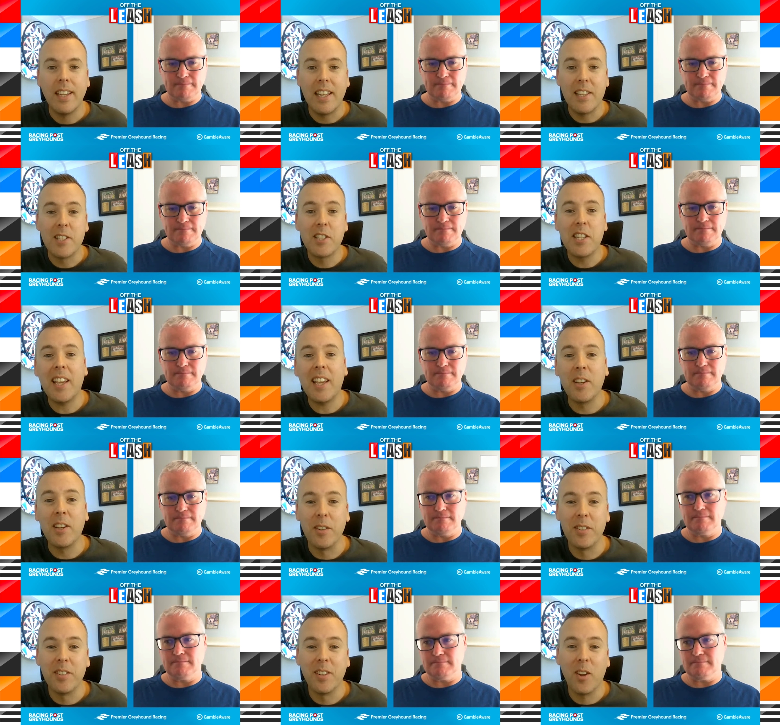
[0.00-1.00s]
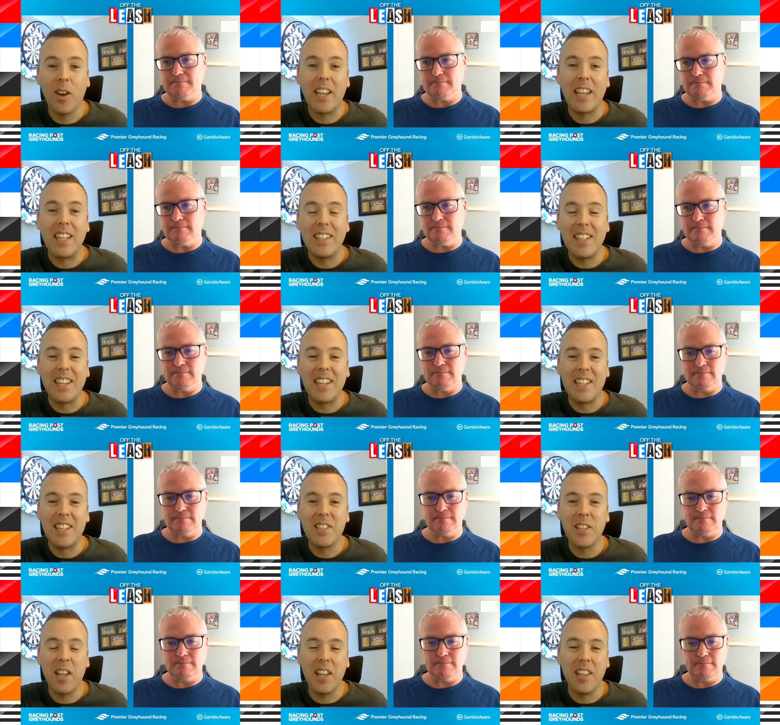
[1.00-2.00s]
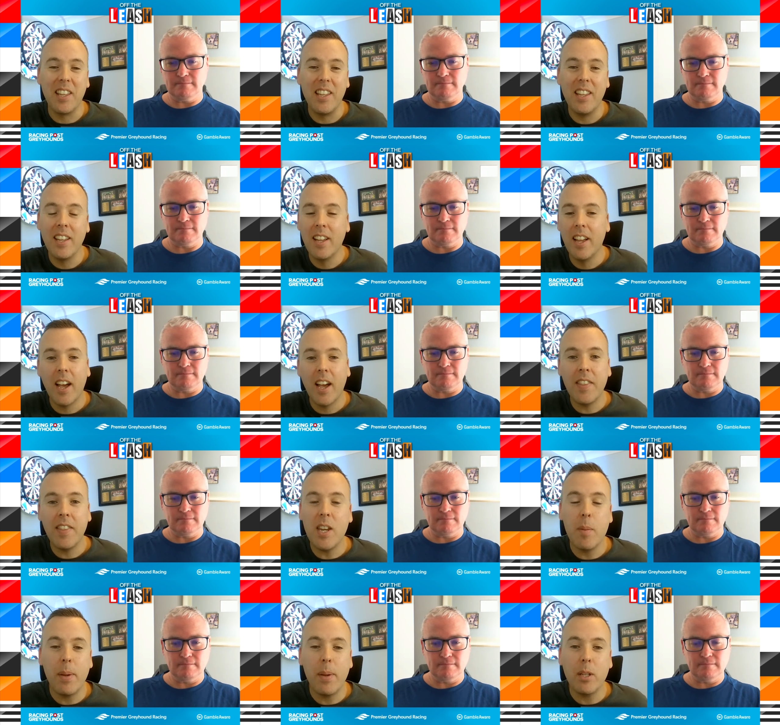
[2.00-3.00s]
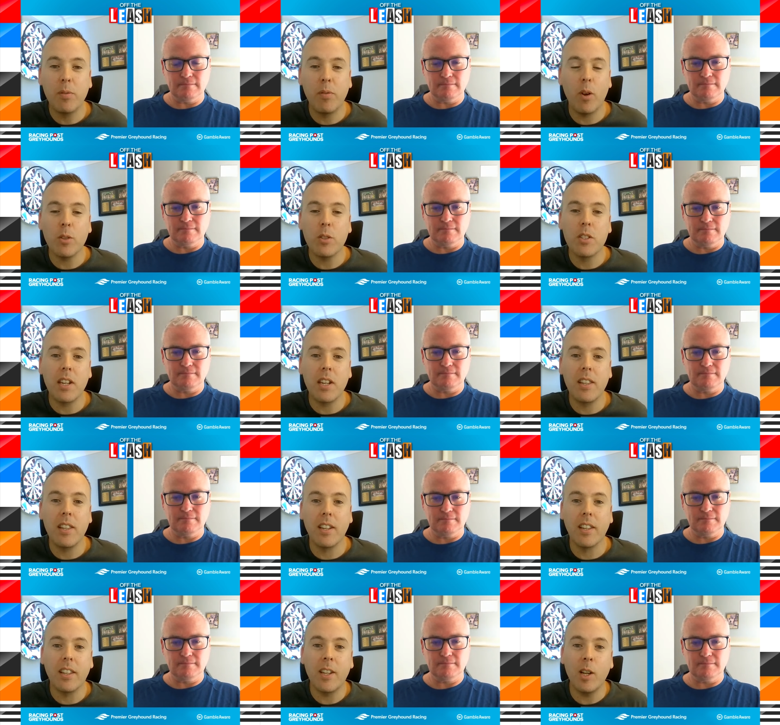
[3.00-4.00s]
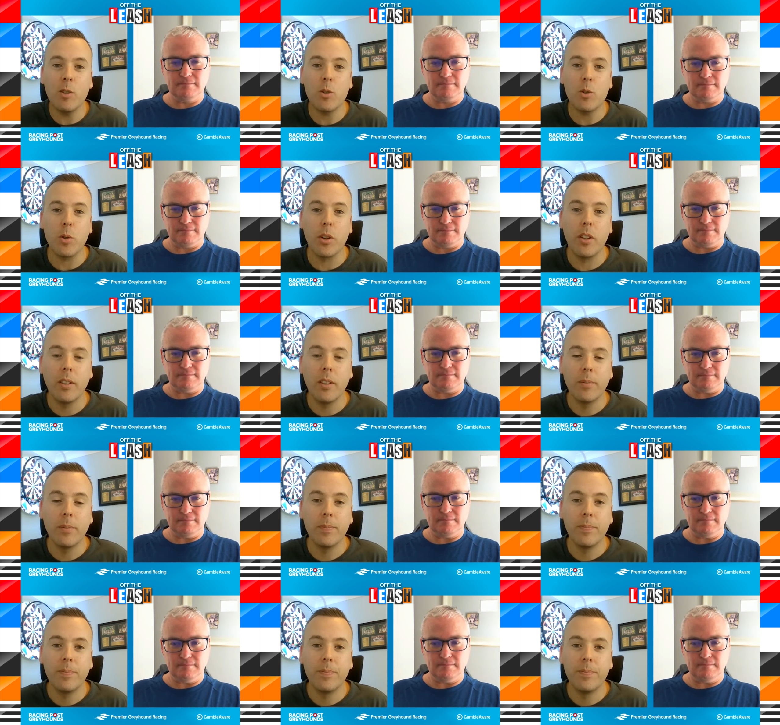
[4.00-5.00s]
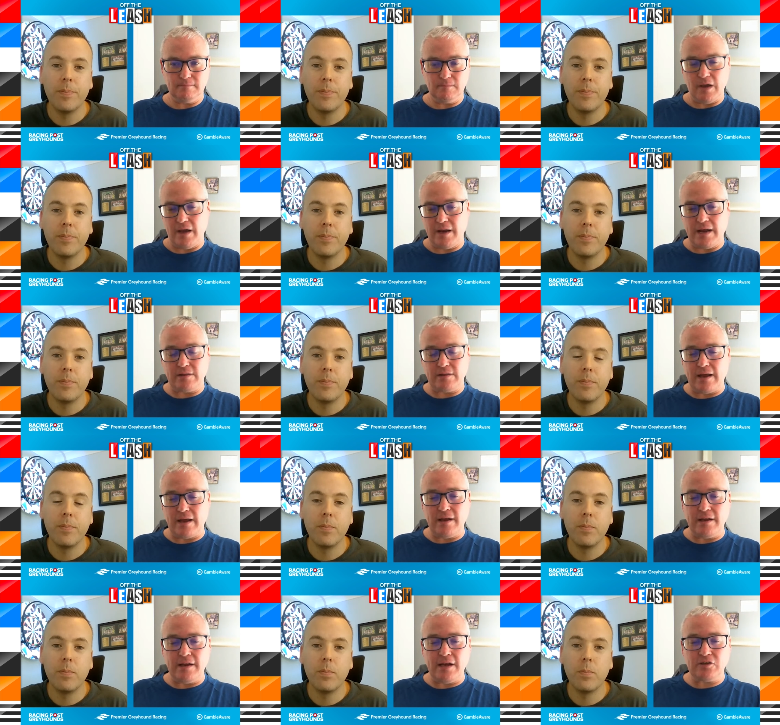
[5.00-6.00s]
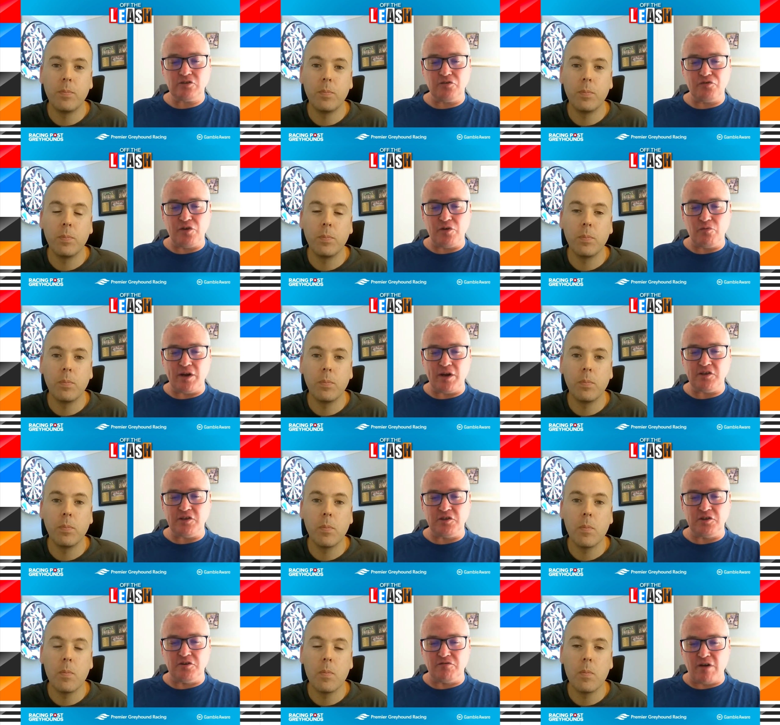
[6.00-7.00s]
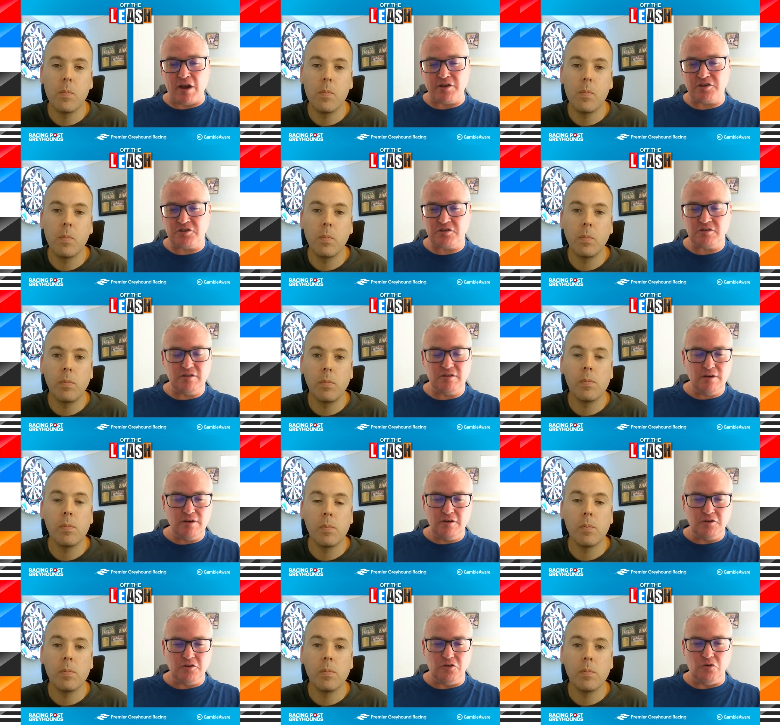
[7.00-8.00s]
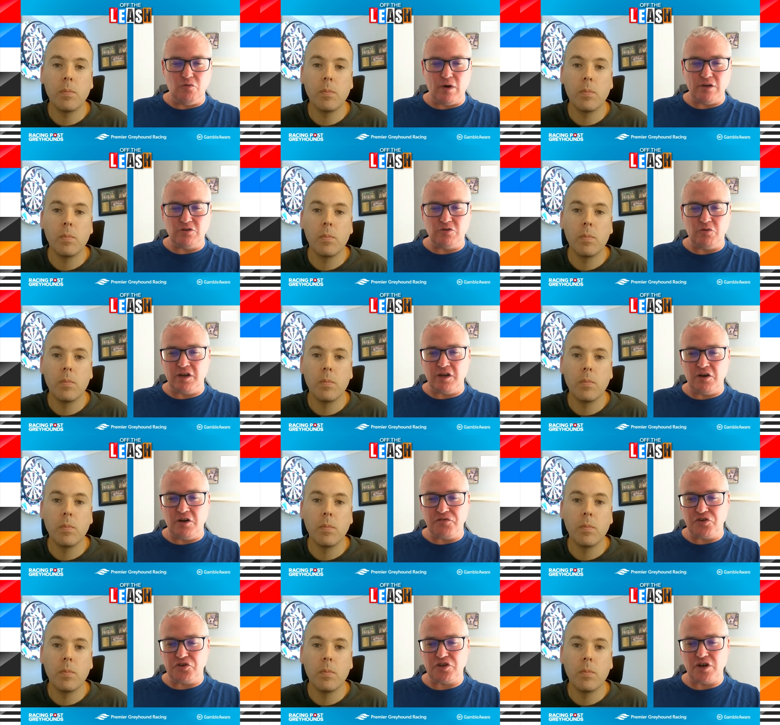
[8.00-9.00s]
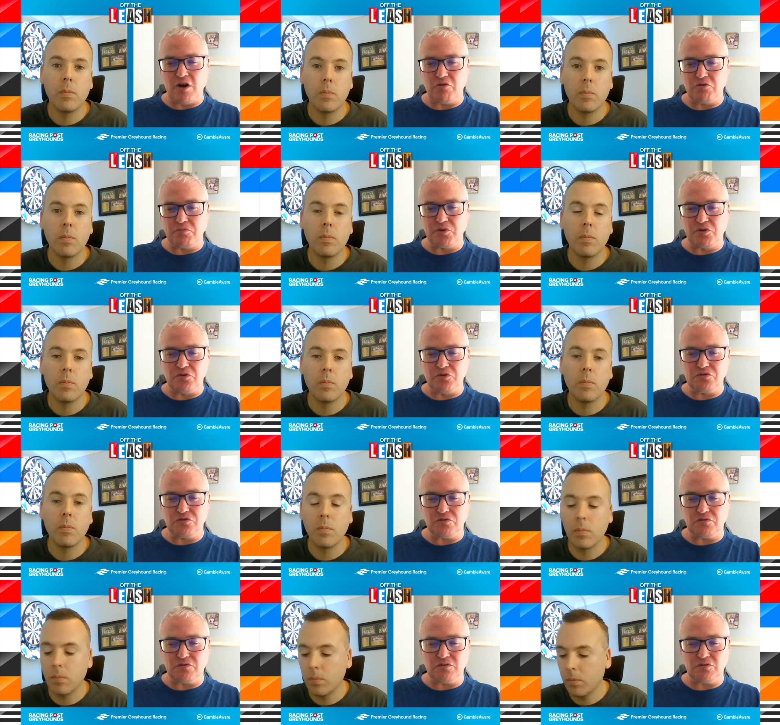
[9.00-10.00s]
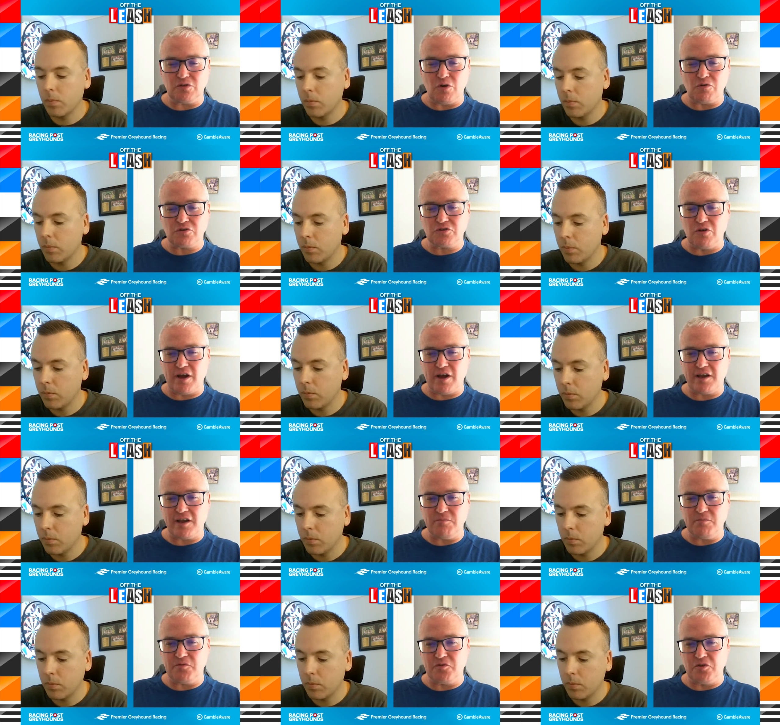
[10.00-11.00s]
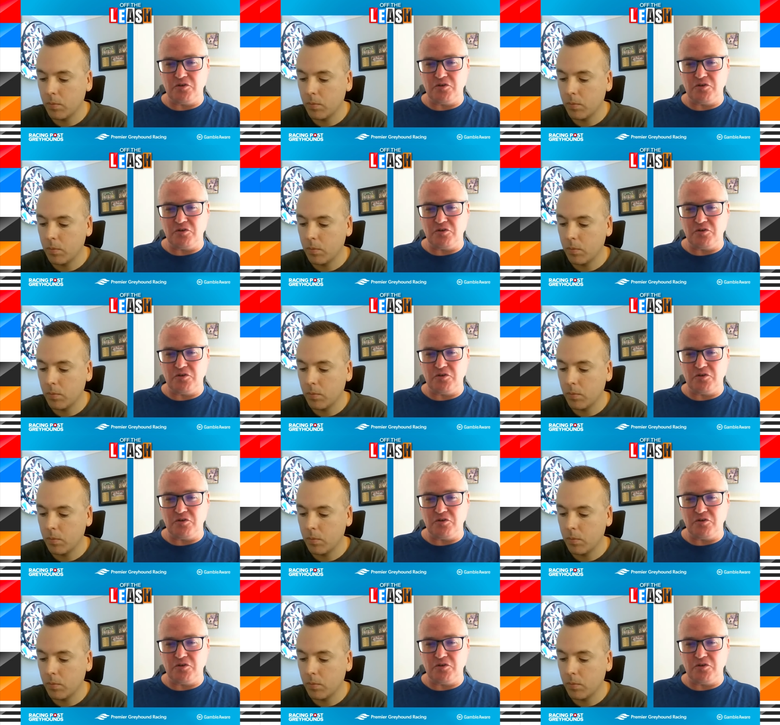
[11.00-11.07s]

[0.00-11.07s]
Speaker 1: in second, like he did in his heat, and then he'd be as fast as anything in the country.
Speaker 2: Yeah, that, that, and that's the thing. When he's in a race, you're always looking over your shoulder because dogs like him have